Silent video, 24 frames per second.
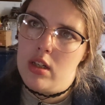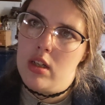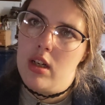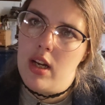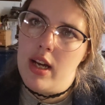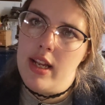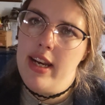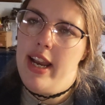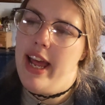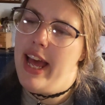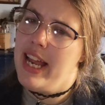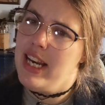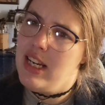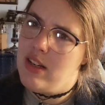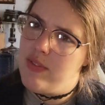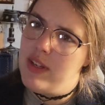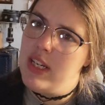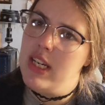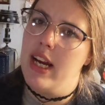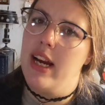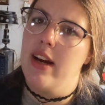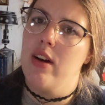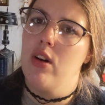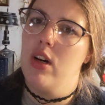an end of
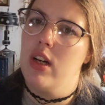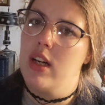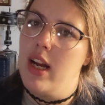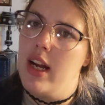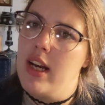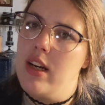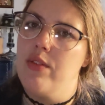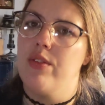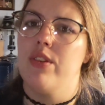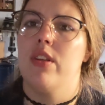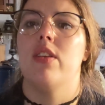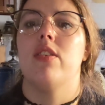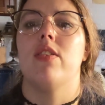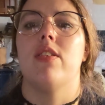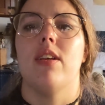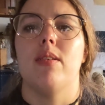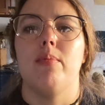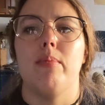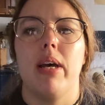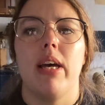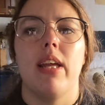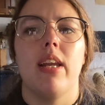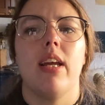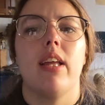an era kind of system,
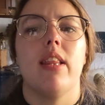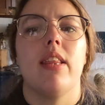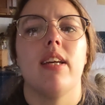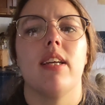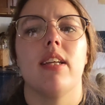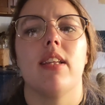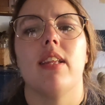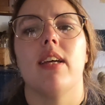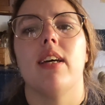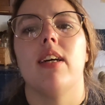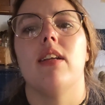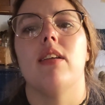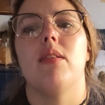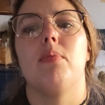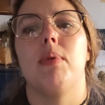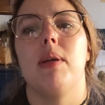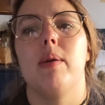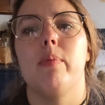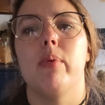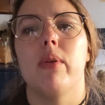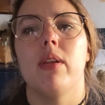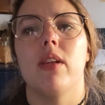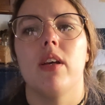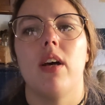and I think that
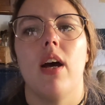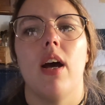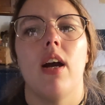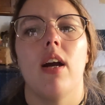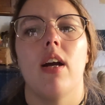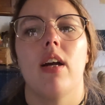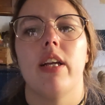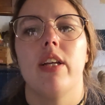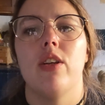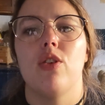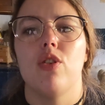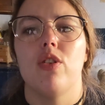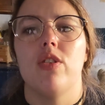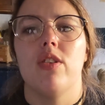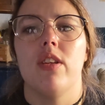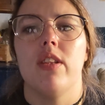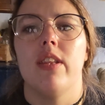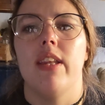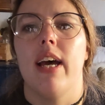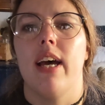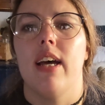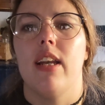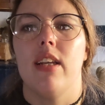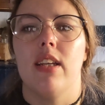people are interested in
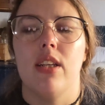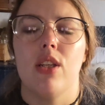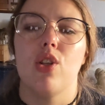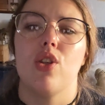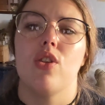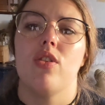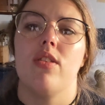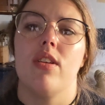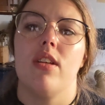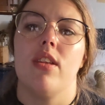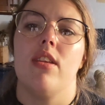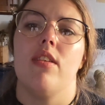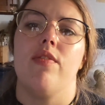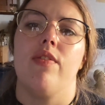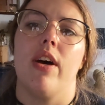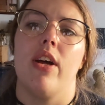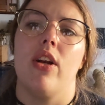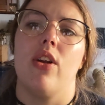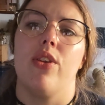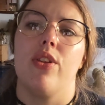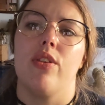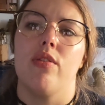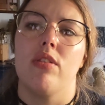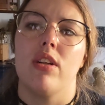that, interested in the
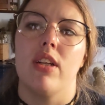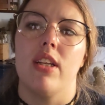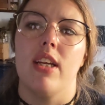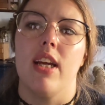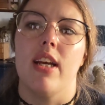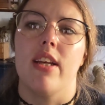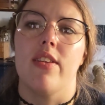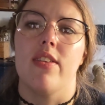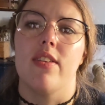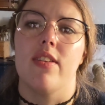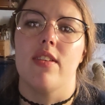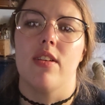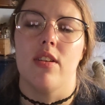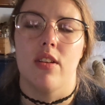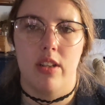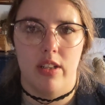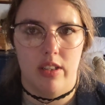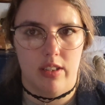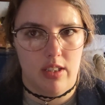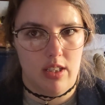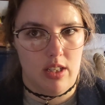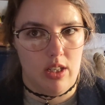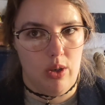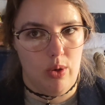final 3DS, or,
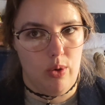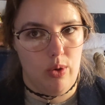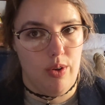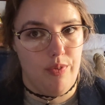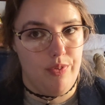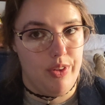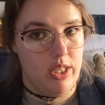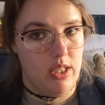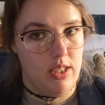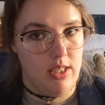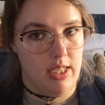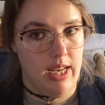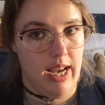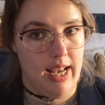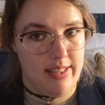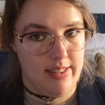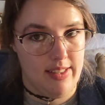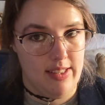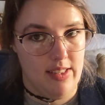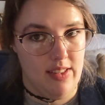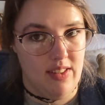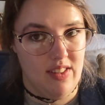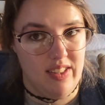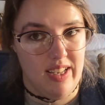of the
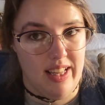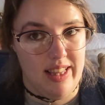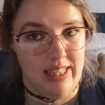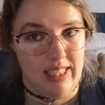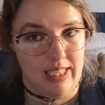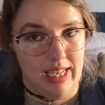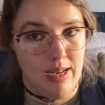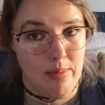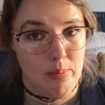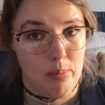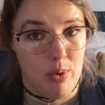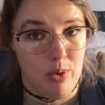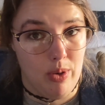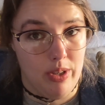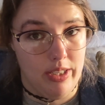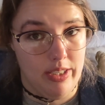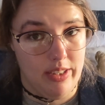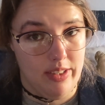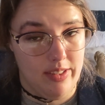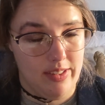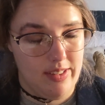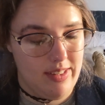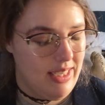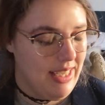DSs and the Game
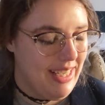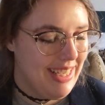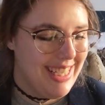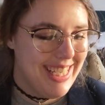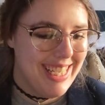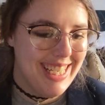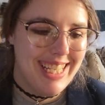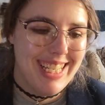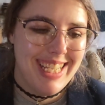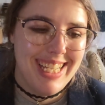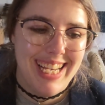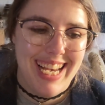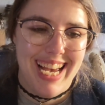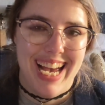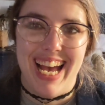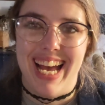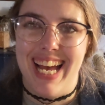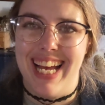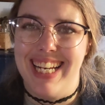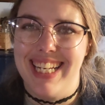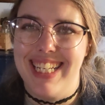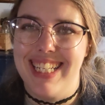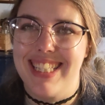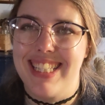Boys,
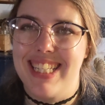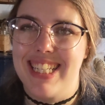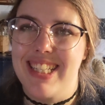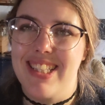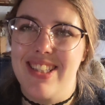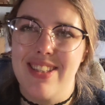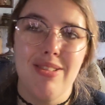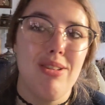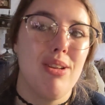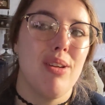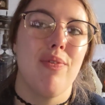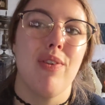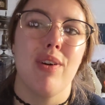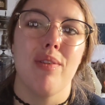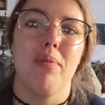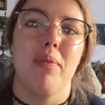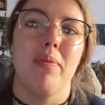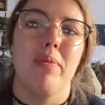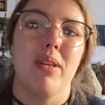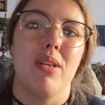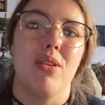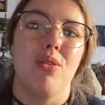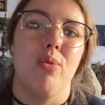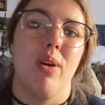and it's just so different
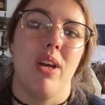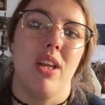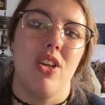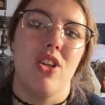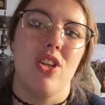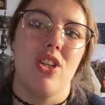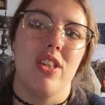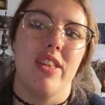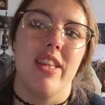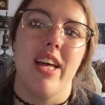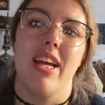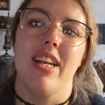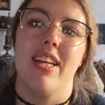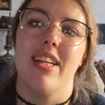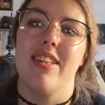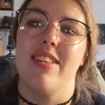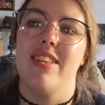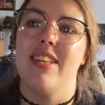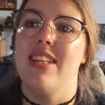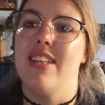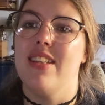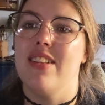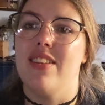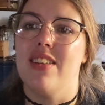from the Switch that it's
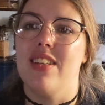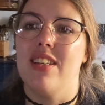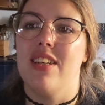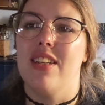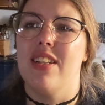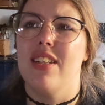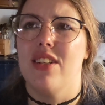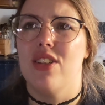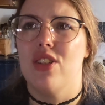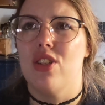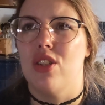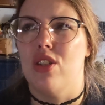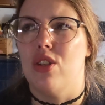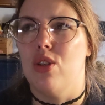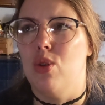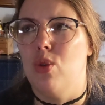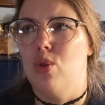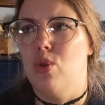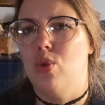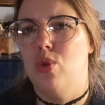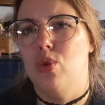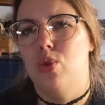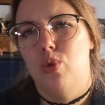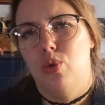easy
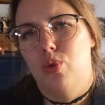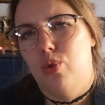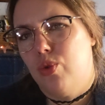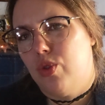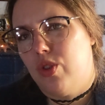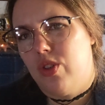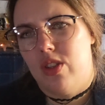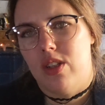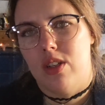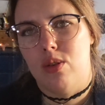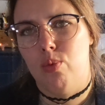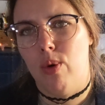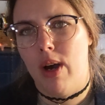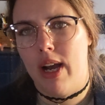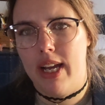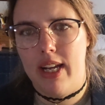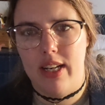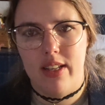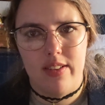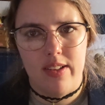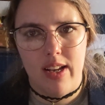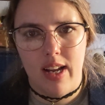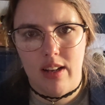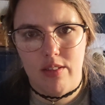to see why
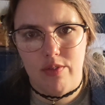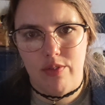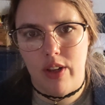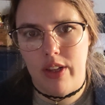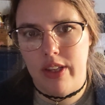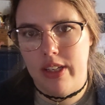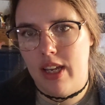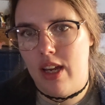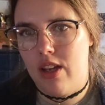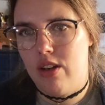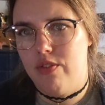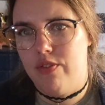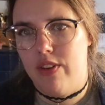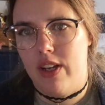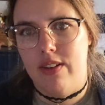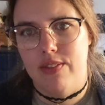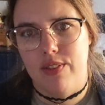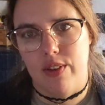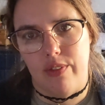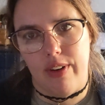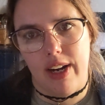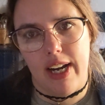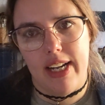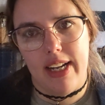it's not falling out of
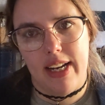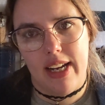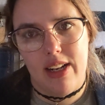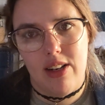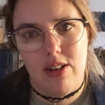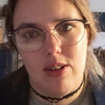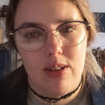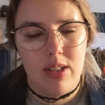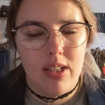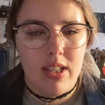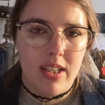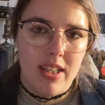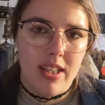favor right now.